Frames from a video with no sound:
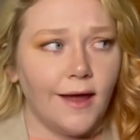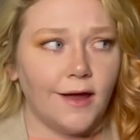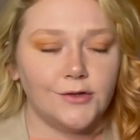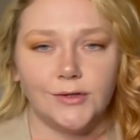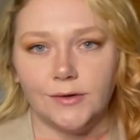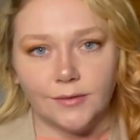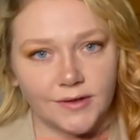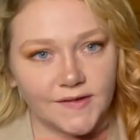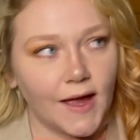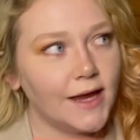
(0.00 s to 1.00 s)
And Junior
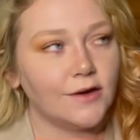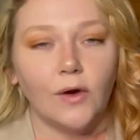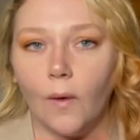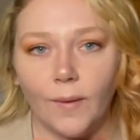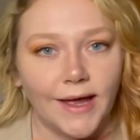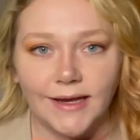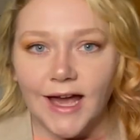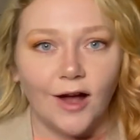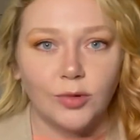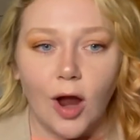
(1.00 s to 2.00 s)
was like, no way in
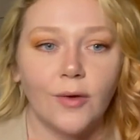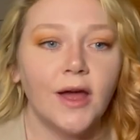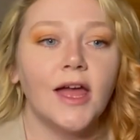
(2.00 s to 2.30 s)
hell, bro.